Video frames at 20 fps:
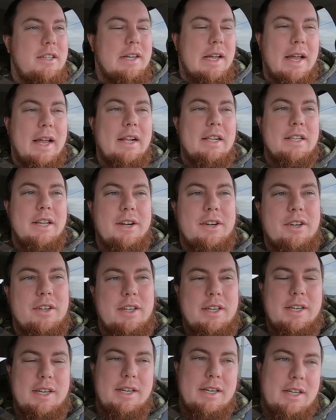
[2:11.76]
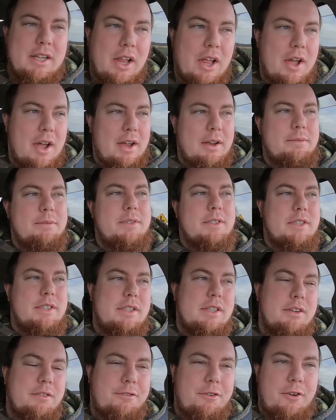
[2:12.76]
It literally climbs
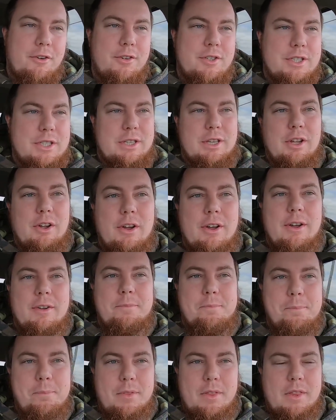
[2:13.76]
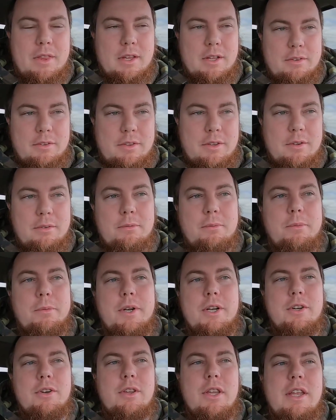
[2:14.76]
the first
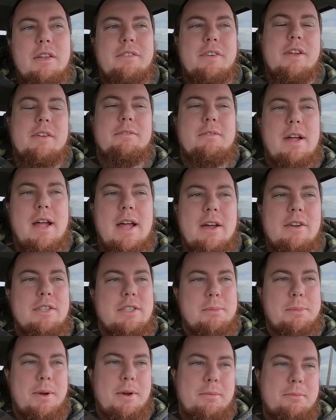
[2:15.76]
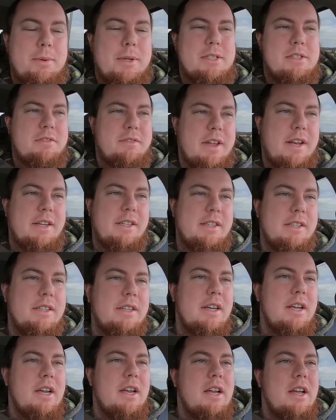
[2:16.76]
when you're leaving my house up here in Pennsylvania,
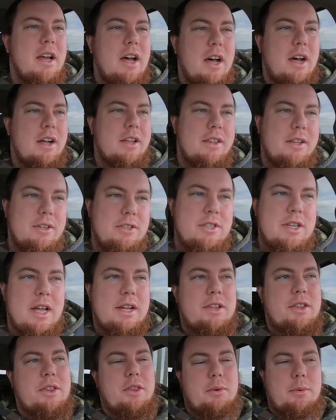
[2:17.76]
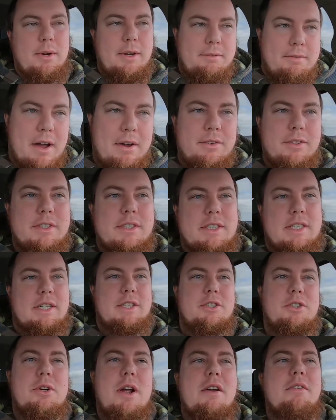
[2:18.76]
there's like 3 mountains that
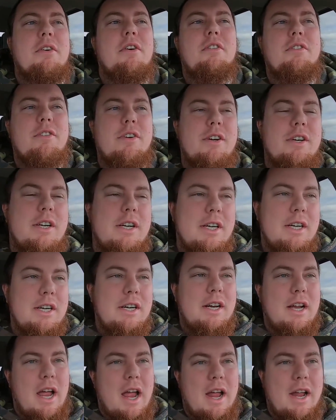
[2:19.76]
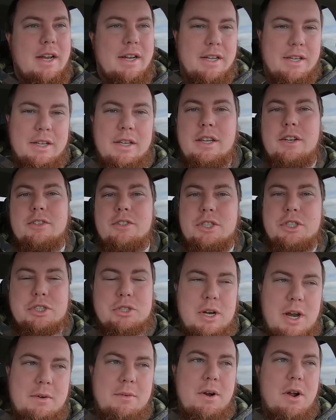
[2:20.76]
you drive over, and there's a
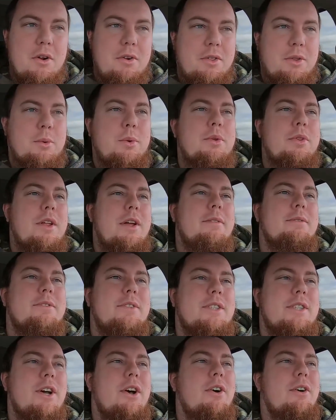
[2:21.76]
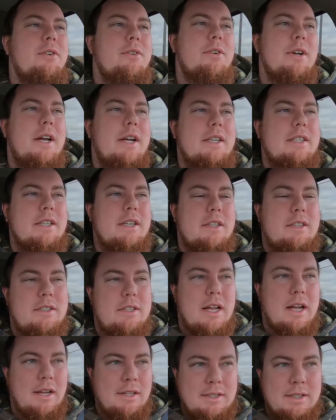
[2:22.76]
straight road through them. So it's
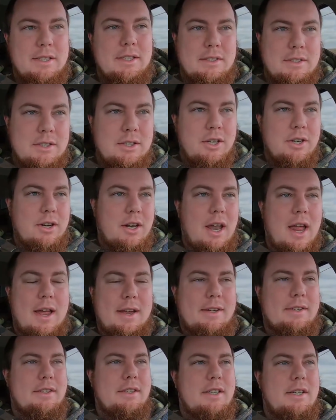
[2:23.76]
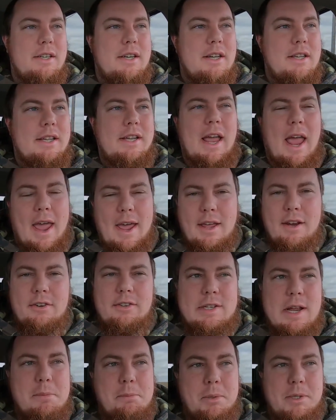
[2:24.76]
a good, like, I think 8
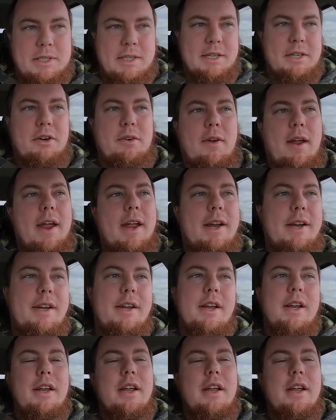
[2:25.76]
or 10% grade